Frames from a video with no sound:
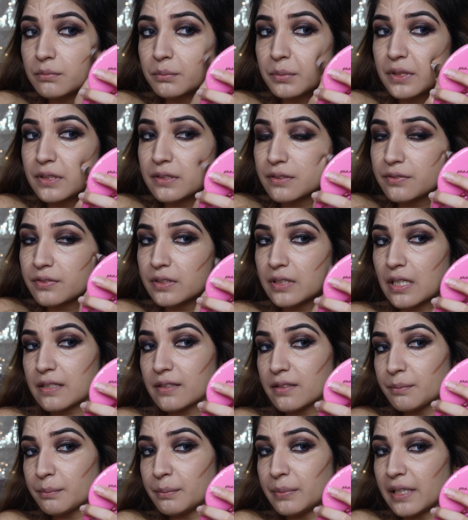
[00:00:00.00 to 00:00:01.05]
Because if it
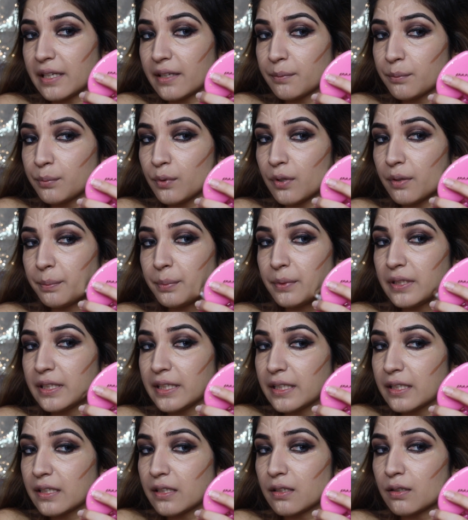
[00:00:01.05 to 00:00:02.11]
doesn't blend
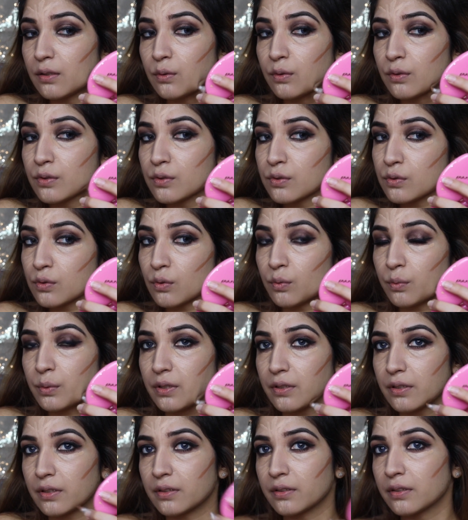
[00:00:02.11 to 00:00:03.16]
properly, it'll look so
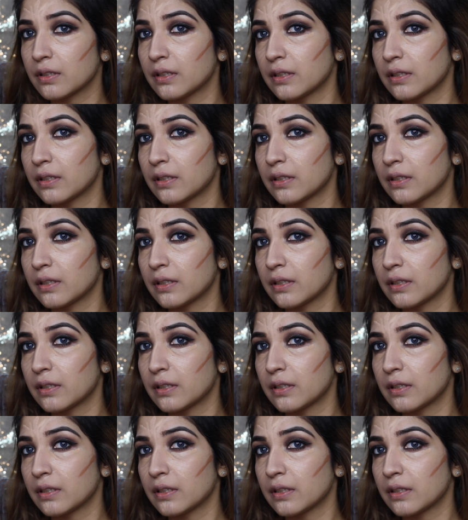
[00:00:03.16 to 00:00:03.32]
weird.